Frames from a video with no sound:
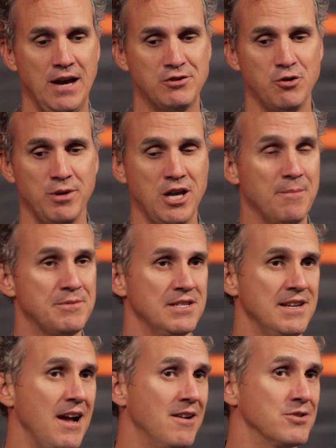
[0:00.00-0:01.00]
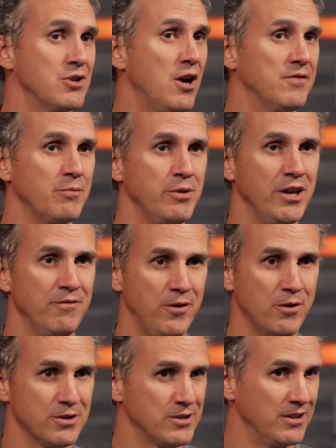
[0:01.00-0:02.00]
have so many ups and downs, and often we get
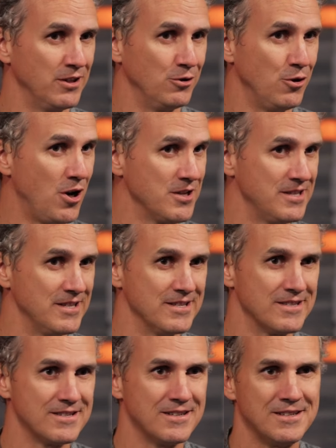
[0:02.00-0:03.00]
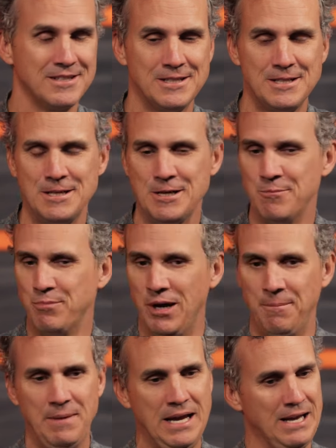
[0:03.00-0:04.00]
focused on the losses.
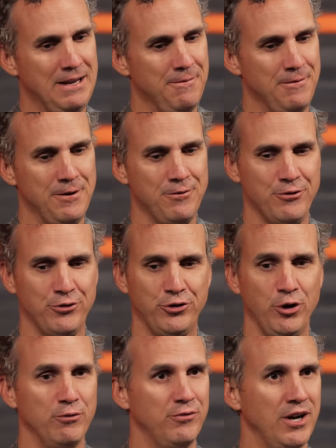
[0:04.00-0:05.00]
But man, it was so